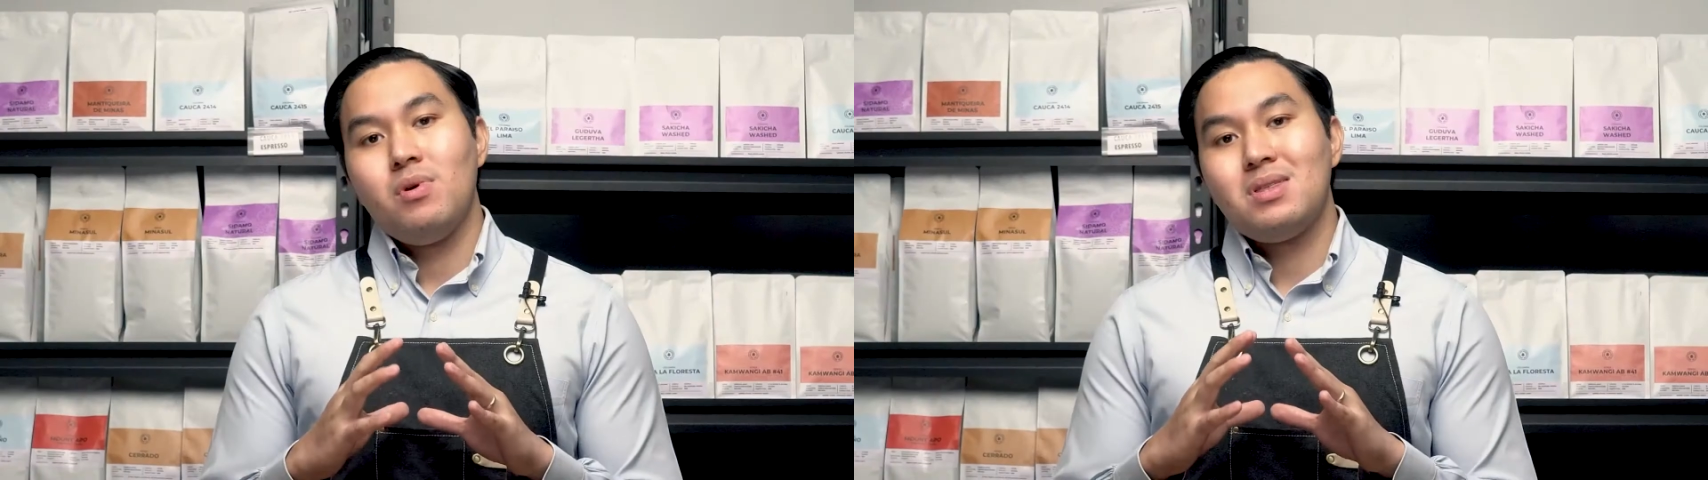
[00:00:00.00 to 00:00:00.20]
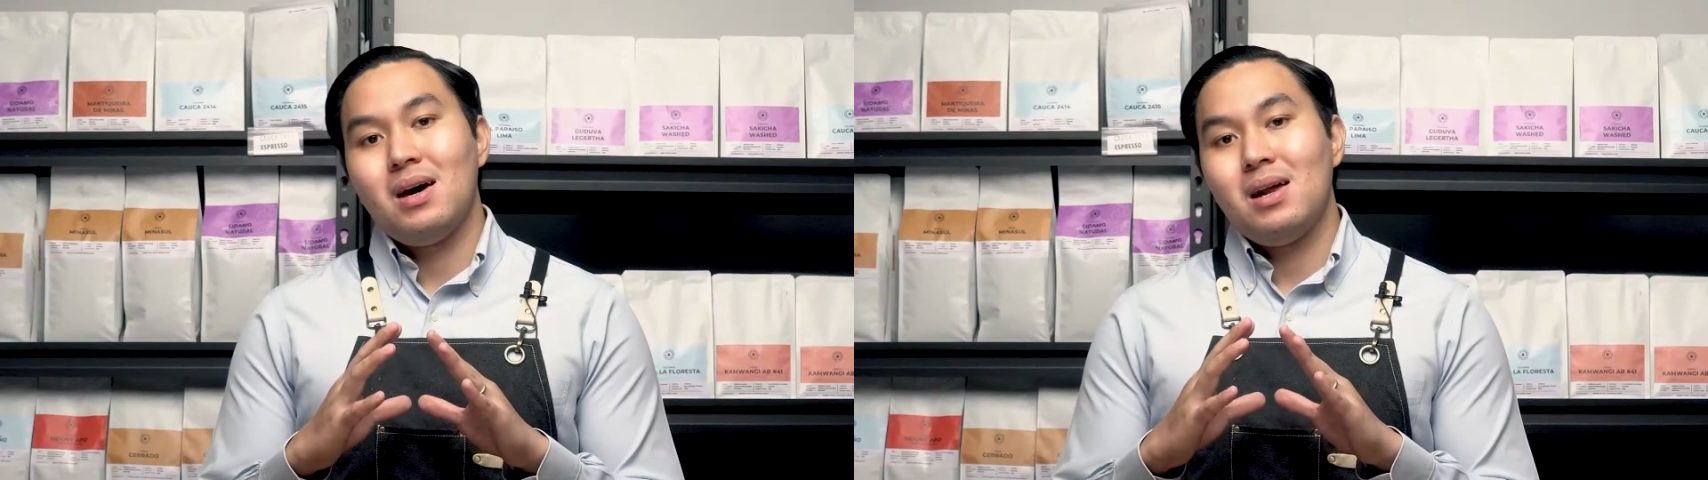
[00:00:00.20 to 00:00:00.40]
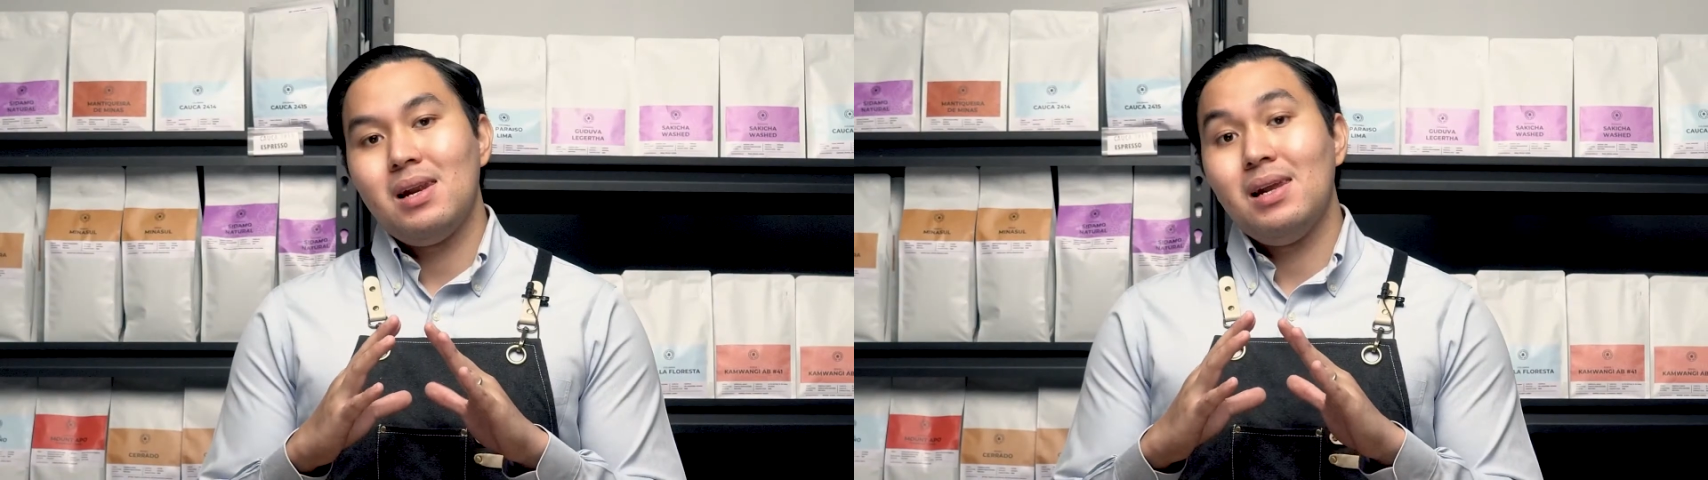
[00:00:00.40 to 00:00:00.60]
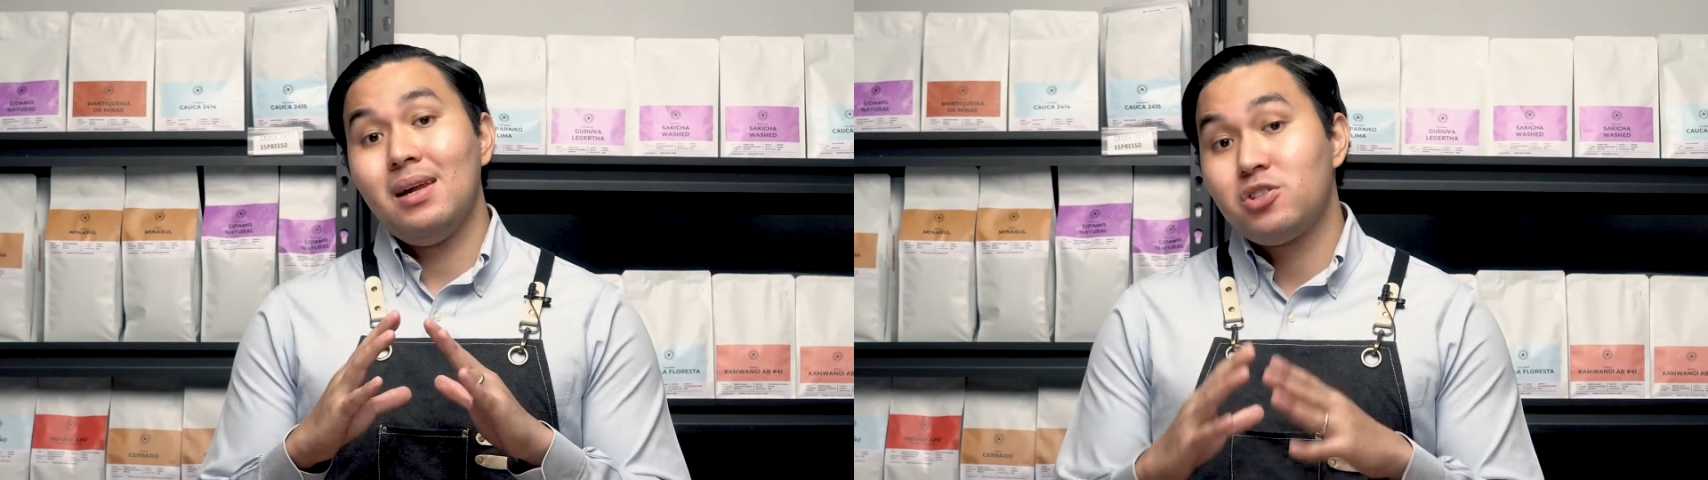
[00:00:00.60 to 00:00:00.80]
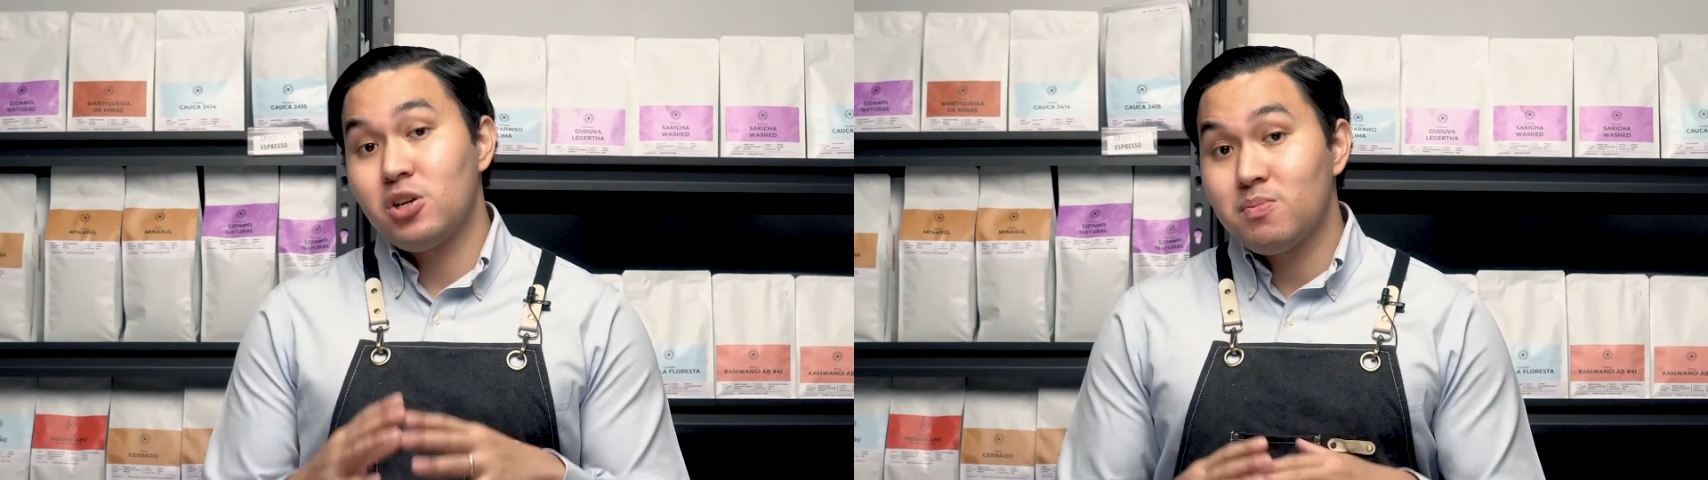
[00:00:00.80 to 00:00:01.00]
With a
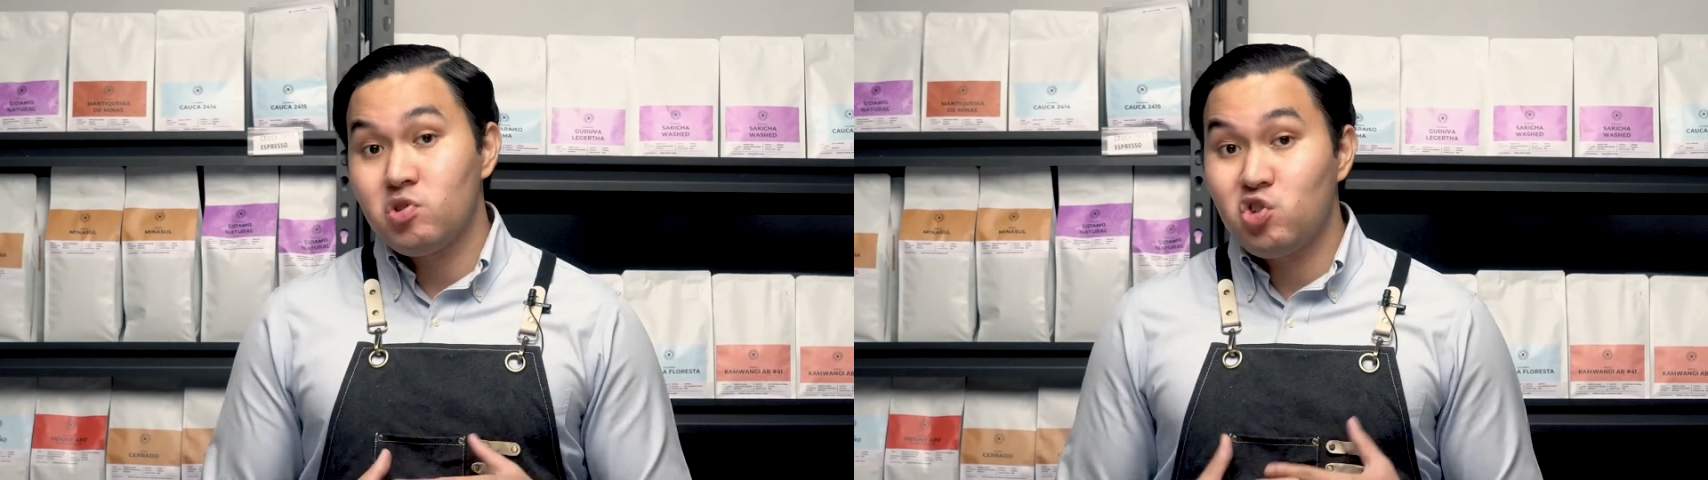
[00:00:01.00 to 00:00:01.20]
Lily Drip